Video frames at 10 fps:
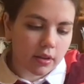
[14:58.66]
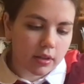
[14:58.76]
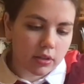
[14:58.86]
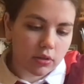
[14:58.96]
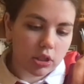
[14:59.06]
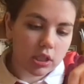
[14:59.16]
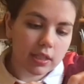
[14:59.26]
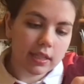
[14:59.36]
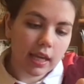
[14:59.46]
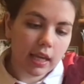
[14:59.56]
So
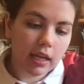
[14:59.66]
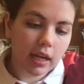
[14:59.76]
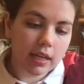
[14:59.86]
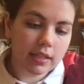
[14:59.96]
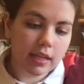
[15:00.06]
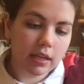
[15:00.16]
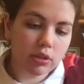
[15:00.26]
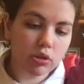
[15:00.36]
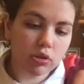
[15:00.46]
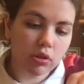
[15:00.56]
just take it nice
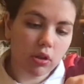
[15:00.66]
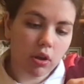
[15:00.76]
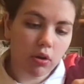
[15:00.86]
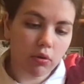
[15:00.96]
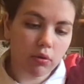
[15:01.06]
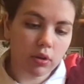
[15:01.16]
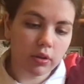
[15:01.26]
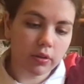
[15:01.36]
and slow.